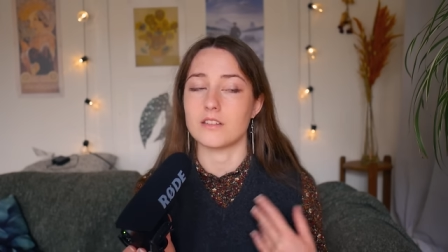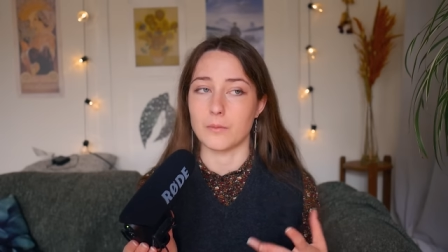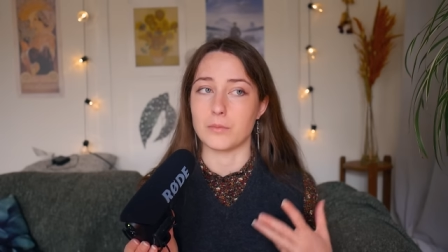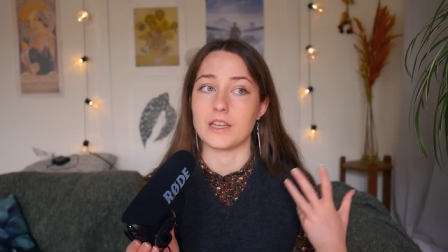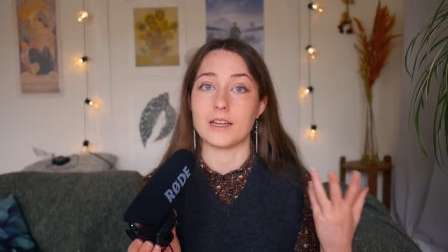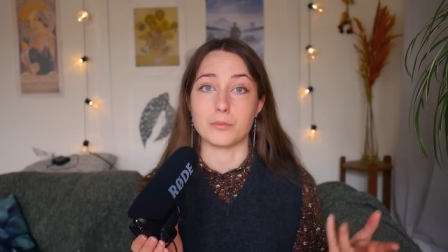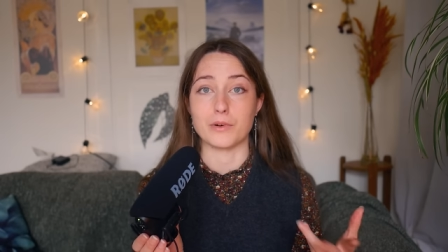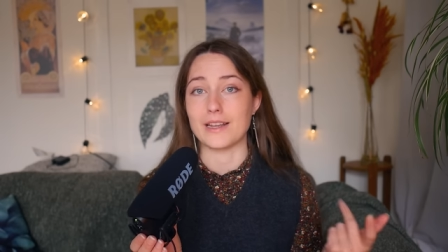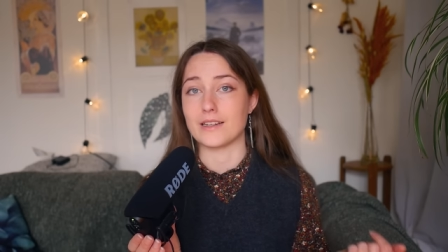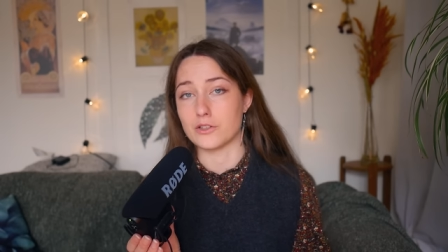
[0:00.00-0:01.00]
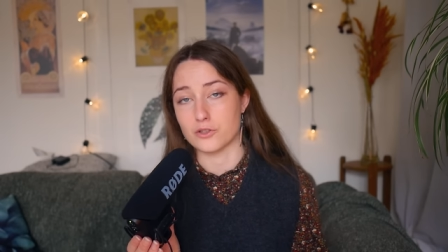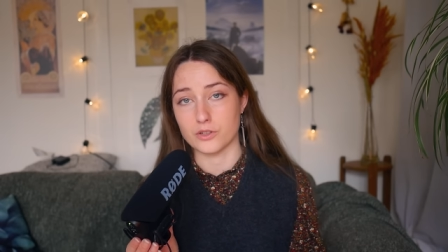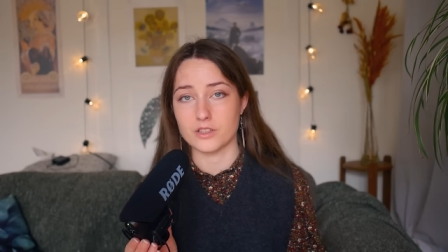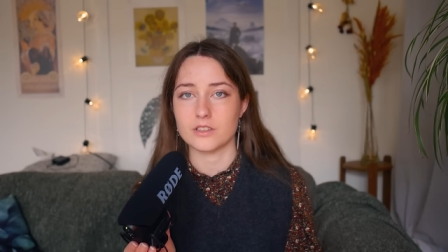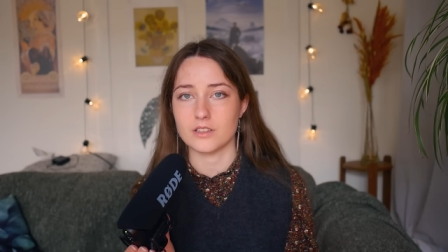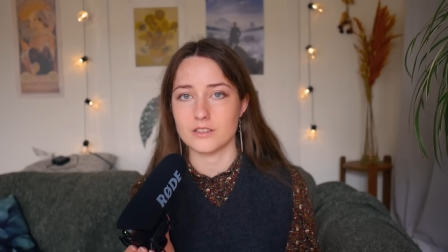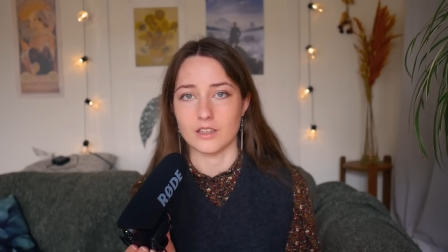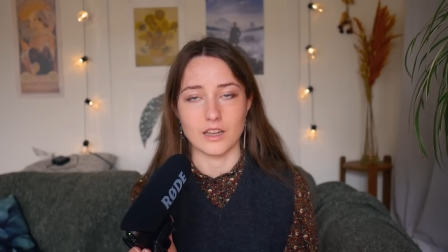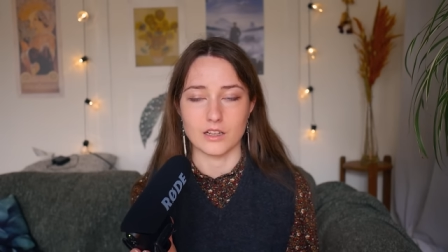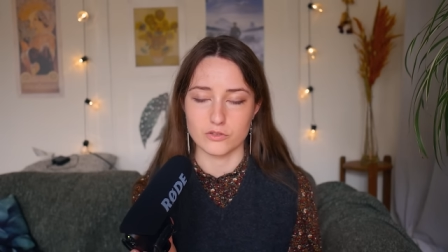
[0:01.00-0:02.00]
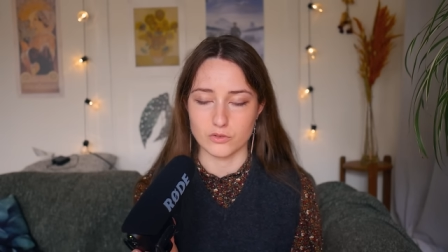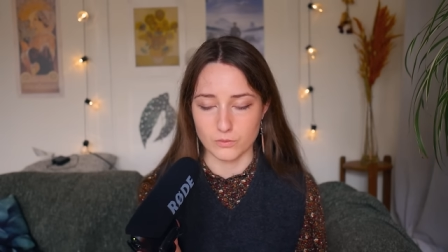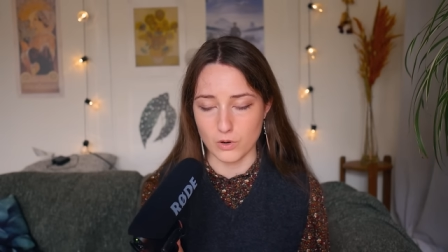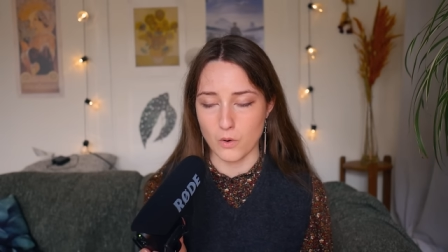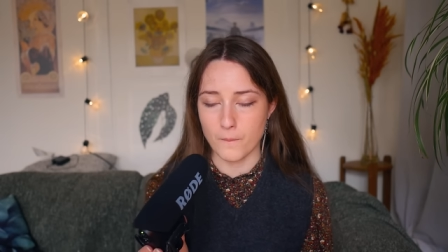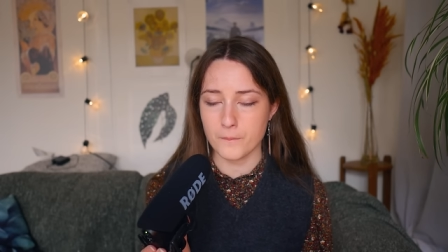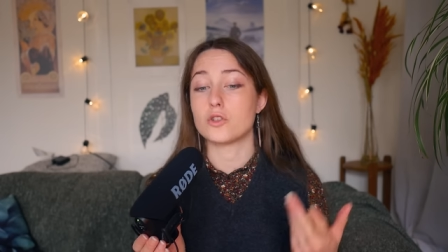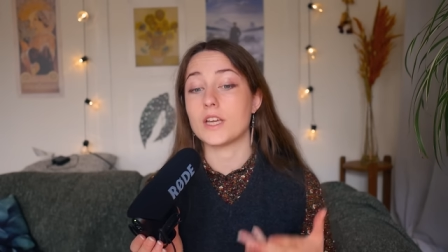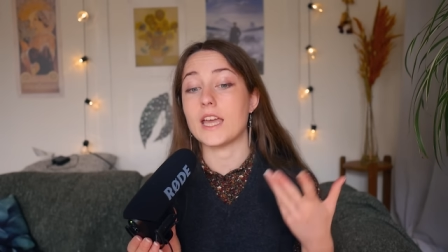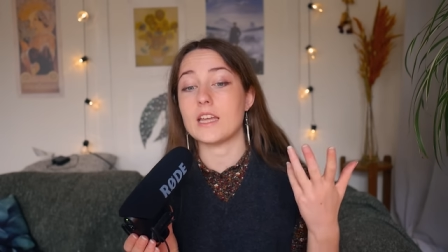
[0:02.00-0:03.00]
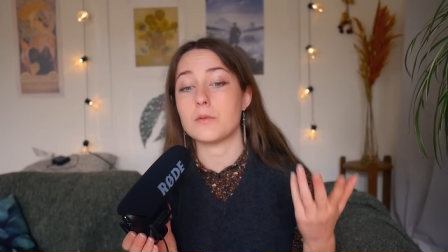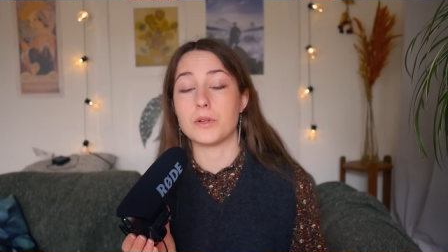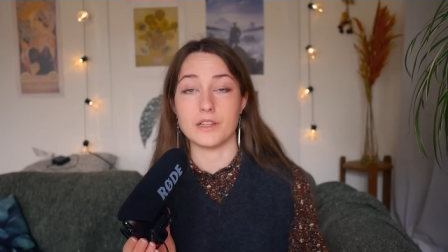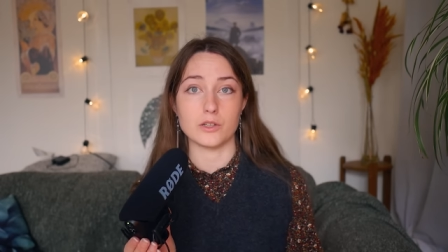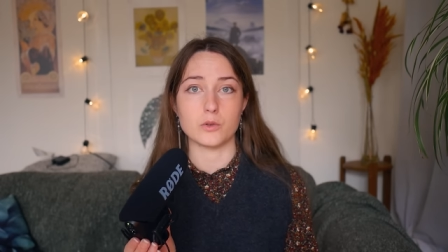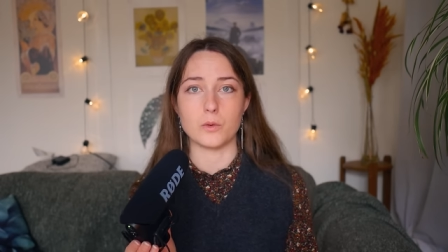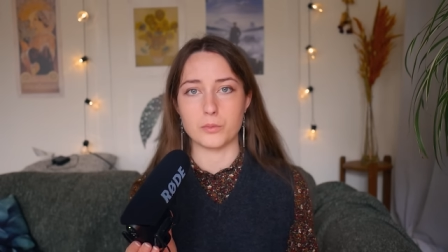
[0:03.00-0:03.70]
that being bread and circuses in ancient Rome, to gain political